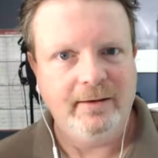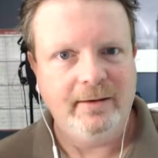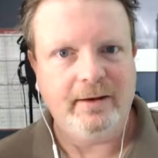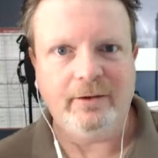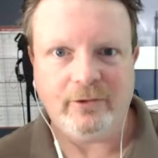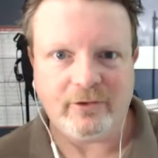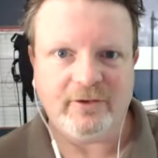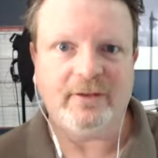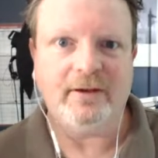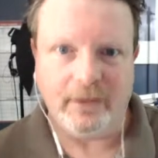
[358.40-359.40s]
And you just
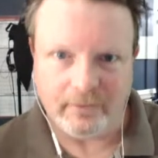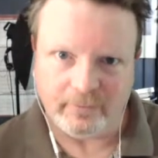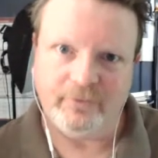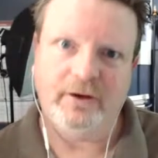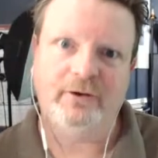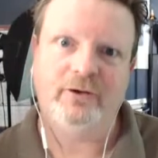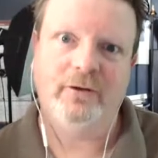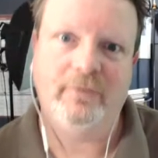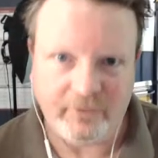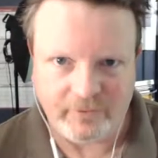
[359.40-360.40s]
sit there and hit refresh
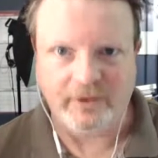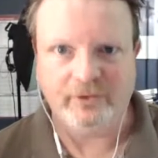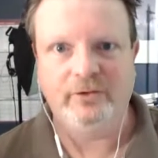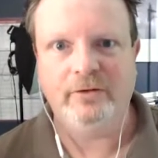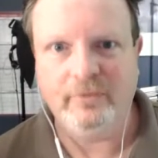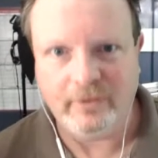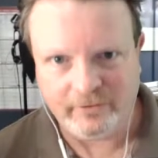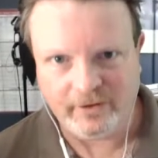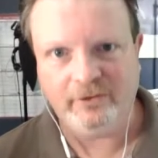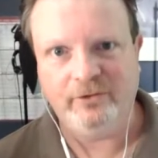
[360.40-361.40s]
and refresh and
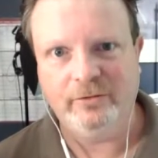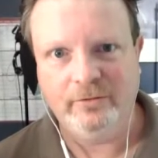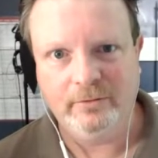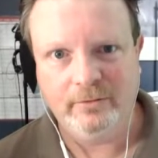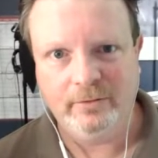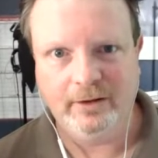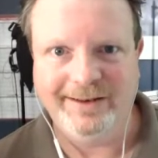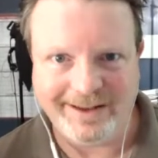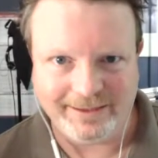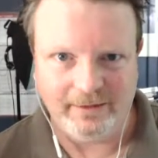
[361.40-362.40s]
refresh
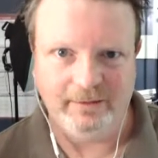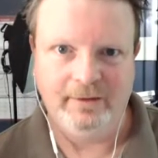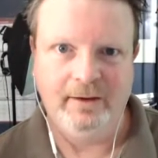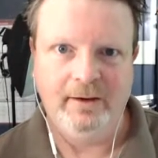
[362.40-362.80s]
and nothing.